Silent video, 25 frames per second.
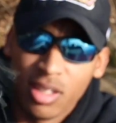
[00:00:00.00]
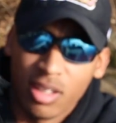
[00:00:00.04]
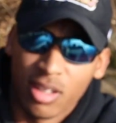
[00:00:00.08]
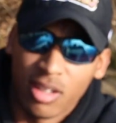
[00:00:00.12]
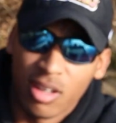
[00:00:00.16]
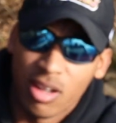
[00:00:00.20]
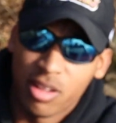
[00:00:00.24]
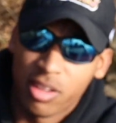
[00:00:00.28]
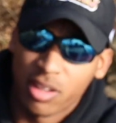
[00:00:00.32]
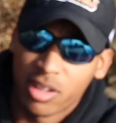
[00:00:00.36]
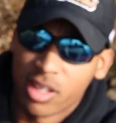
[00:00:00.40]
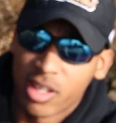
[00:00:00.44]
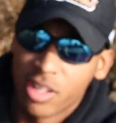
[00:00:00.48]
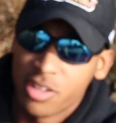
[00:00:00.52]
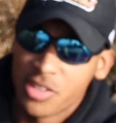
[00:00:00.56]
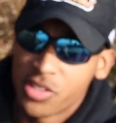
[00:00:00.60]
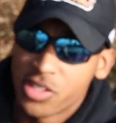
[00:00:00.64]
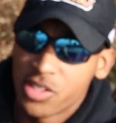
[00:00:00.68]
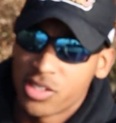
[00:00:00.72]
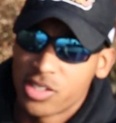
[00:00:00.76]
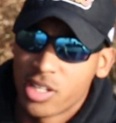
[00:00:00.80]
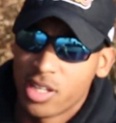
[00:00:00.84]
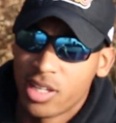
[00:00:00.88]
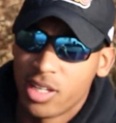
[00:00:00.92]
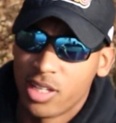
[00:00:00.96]
All the colors.
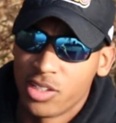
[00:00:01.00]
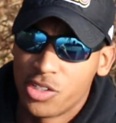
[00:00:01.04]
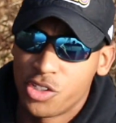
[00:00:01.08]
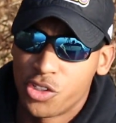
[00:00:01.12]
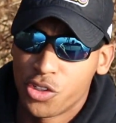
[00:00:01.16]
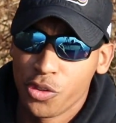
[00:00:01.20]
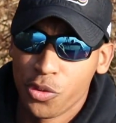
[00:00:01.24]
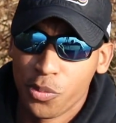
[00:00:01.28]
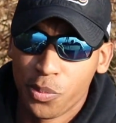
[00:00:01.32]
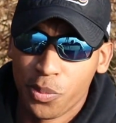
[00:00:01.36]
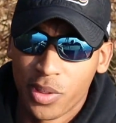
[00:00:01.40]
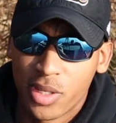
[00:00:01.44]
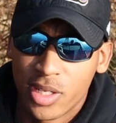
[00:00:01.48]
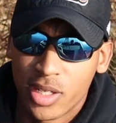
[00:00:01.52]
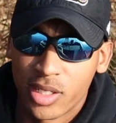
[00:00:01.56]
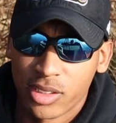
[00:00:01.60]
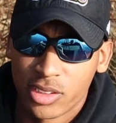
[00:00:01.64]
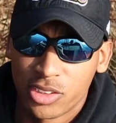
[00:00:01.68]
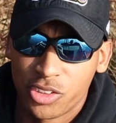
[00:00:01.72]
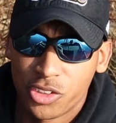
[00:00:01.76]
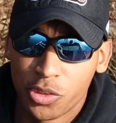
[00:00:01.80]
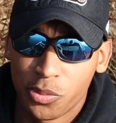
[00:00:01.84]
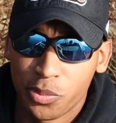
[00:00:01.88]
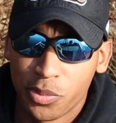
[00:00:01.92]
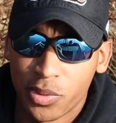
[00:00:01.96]
This is a June bug
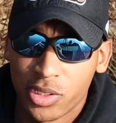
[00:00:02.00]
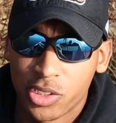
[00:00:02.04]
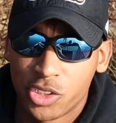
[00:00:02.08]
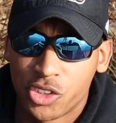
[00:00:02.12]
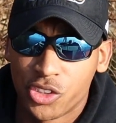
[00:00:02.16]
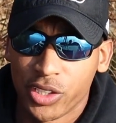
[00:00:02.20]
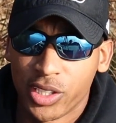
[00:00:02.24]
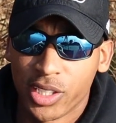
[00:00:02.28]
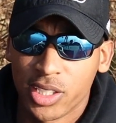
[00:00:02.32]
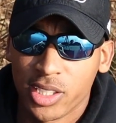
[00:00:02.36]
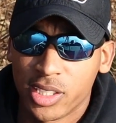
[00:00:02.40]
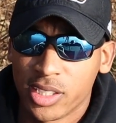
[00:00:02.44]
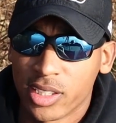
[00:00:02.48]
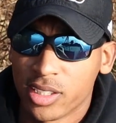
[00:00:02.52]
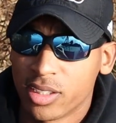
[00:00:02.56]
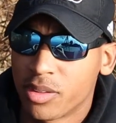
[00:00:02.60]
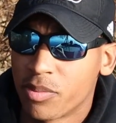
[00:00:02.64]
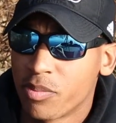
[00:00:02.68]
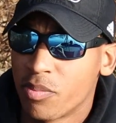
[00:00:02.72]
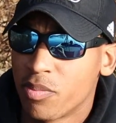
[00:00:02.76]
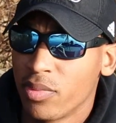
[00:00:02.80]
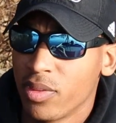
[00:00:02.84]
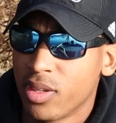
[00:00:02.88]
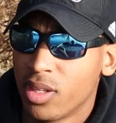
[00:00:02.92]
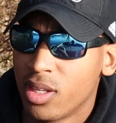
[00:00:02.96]
trailer.
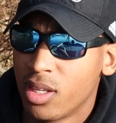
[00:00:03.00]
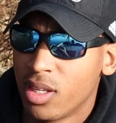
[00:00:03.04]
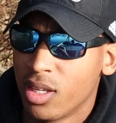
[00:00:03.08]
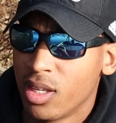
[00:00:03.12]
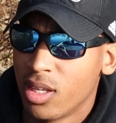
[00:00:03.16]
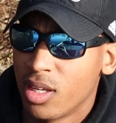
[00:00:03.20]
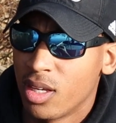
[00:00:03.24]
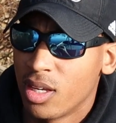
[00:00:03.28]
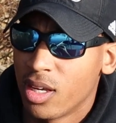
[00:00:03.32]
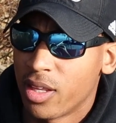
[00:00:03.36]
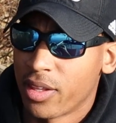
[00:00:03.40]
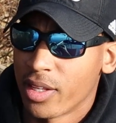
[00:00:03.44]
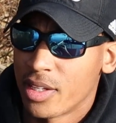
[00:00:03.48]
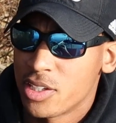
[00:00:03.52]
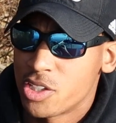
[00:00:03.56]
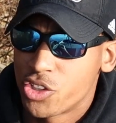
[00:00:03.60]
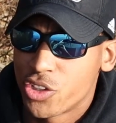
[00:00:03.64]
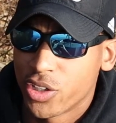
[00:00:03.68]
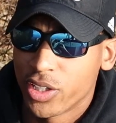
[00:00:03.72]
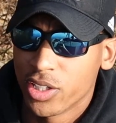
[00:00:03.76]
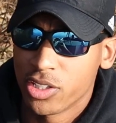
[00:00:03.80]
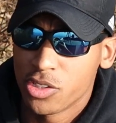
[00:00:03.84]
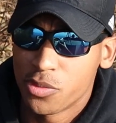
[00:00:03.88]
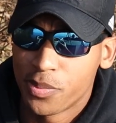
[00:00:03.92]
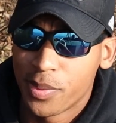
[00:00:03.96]
I think this
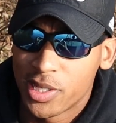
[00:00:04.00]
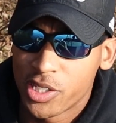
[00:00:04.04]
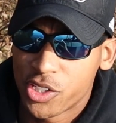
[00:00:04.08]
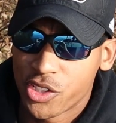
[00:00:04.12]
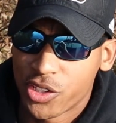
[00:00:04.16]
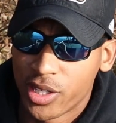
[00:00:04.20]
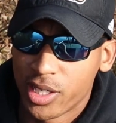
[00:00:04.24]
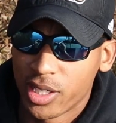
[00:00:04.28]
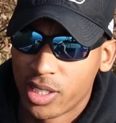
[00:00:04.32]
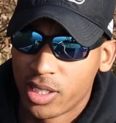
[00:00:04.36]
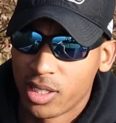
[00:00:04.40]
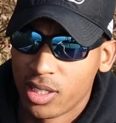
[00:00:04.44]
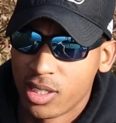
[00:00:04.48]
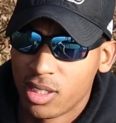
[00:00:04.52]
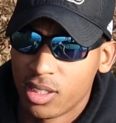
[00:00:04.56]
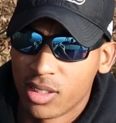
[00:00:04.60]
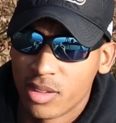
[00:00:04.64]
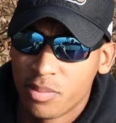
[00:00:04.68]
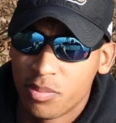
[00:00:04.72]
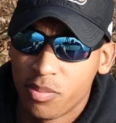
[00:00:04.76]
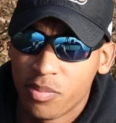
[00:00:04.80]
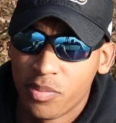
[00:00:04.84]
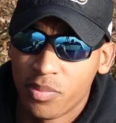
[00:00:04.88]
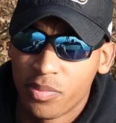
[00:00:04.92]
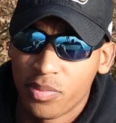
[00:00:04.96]
trailer is by Strike King.